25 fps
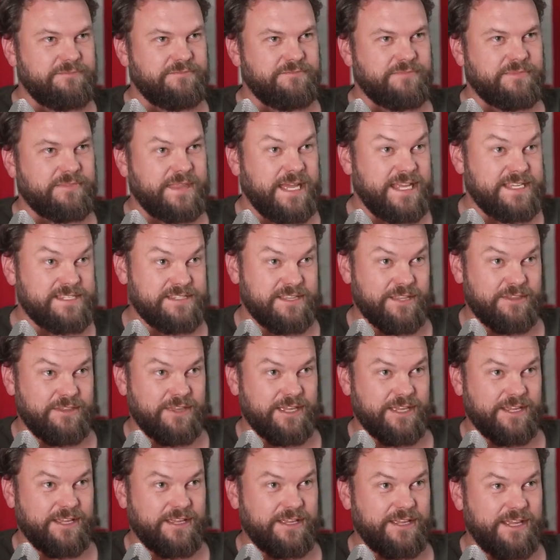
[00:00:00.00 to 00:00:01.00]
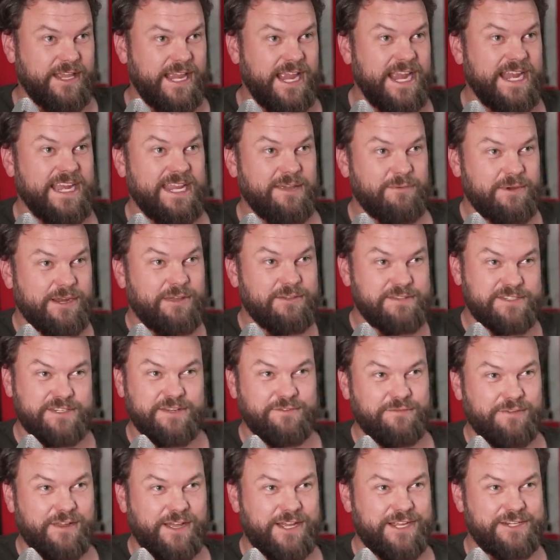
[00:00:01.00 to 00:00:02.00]
That's the thing. Anyone else
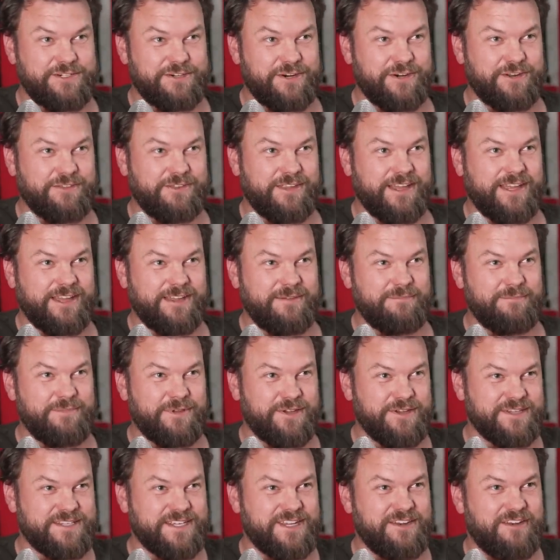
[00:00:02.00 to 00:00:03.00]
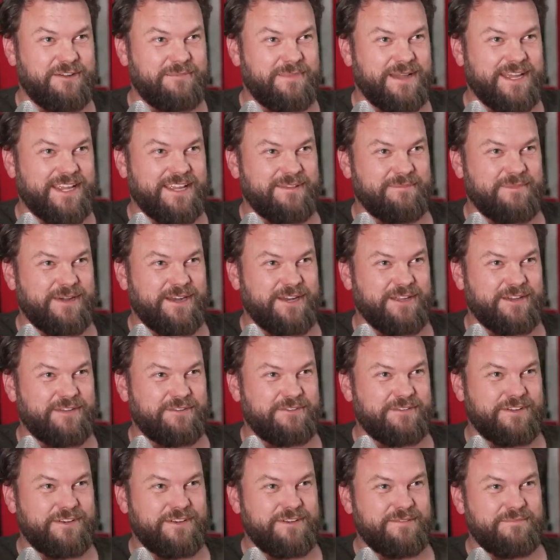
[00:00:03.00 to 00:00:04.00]
can fly a drone there because they're not making money
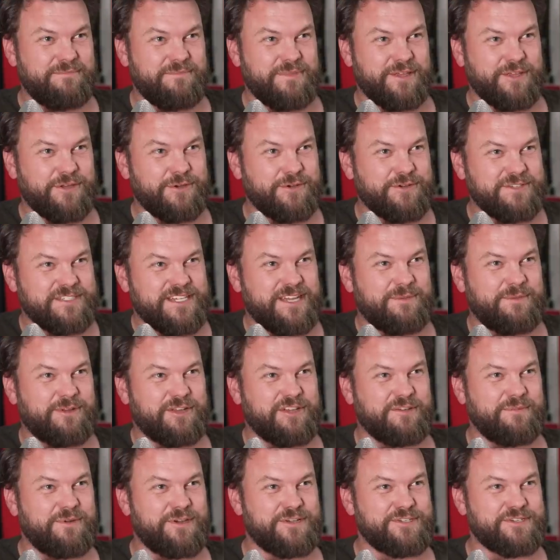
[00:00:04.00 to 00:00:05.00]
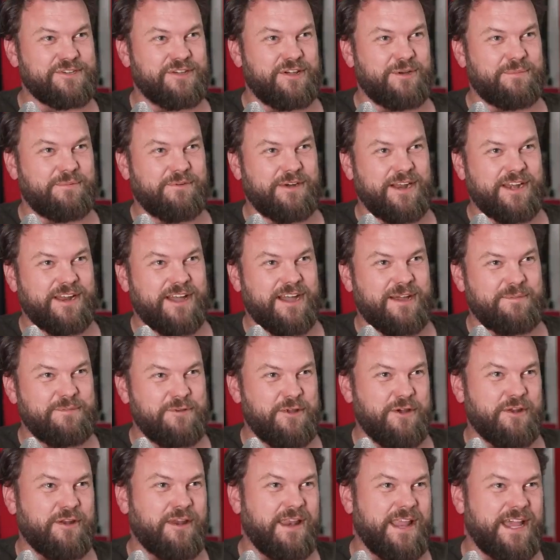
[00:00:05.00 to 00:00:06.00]
off it. Because I'm a commercial operator, I'm
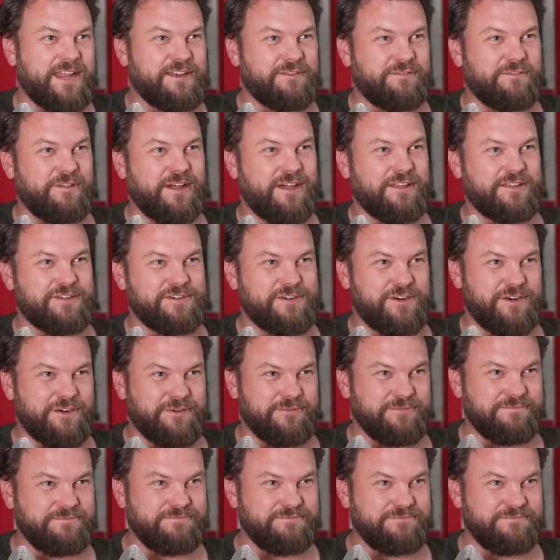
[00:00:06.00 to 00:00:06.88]
not allowed to fly the drone.